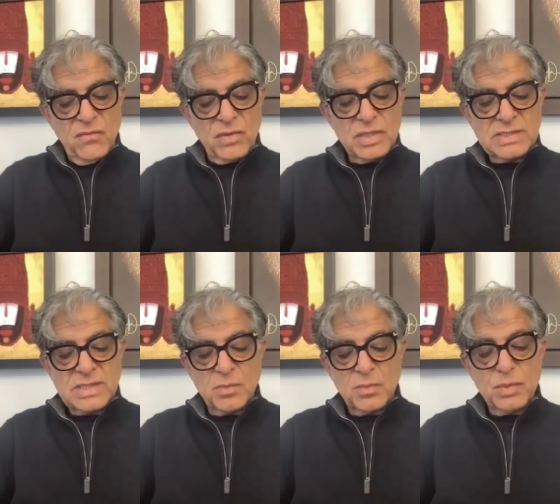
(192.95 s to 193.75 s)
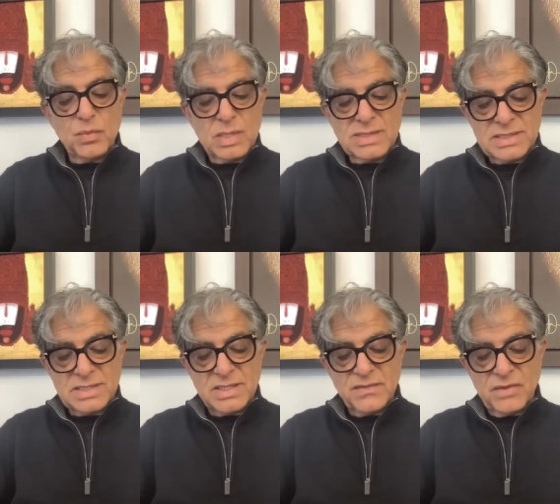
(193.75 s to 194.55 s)
For example, one
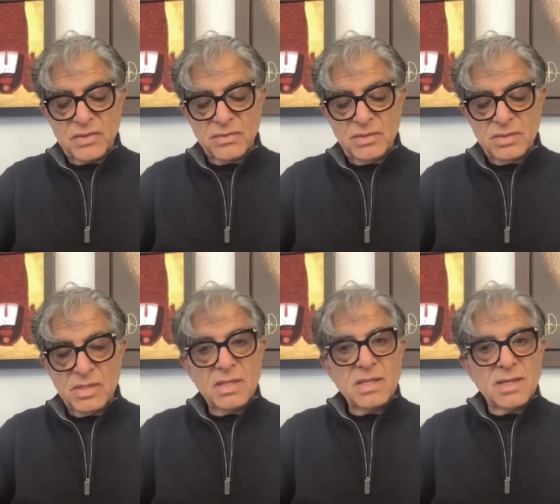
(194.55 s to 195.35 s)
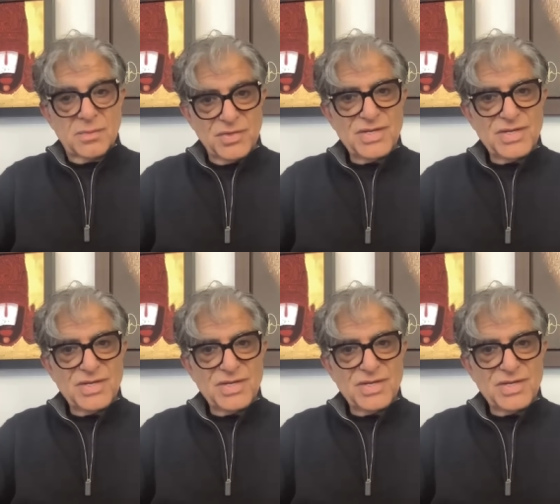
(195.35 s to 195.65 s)
study found, I'm